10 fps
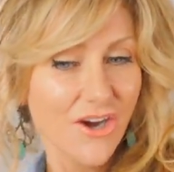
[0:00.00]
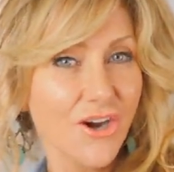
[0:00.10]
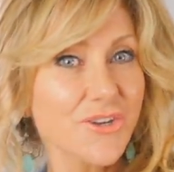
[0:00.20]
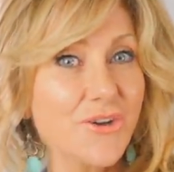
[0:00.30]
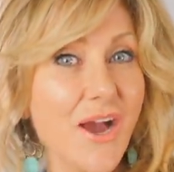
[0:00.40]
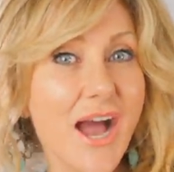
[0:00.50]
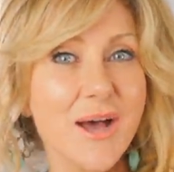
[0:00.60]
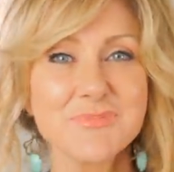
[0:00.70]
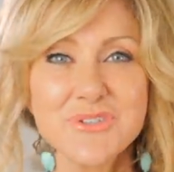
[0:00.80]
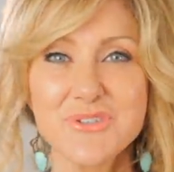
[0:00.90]
on your
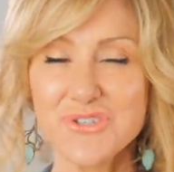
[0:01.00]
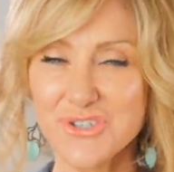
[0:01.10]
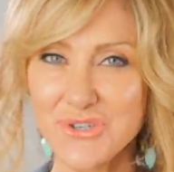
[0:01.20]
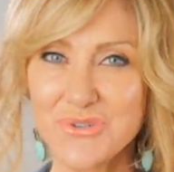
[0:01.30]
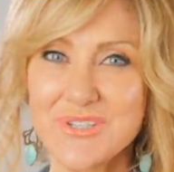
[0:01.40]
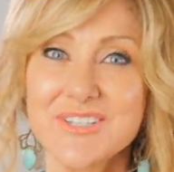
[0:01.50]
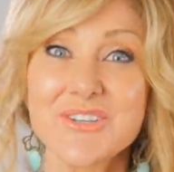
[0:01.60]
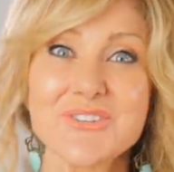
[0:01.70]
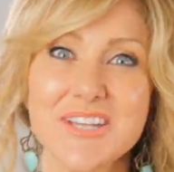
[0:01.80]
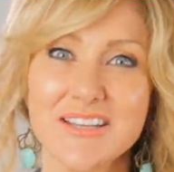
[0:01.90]
arms and your shoulders and
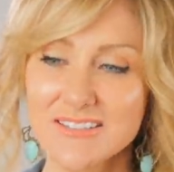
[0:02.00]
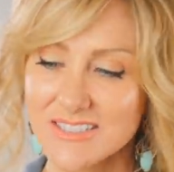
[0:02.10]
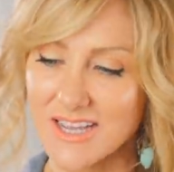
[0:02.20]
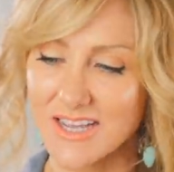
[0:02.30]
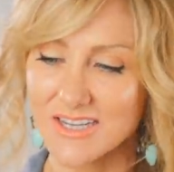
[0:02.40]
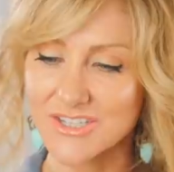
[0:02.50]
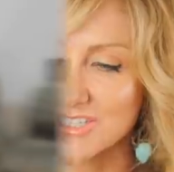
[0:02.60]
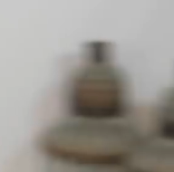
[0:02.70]
your décolletage.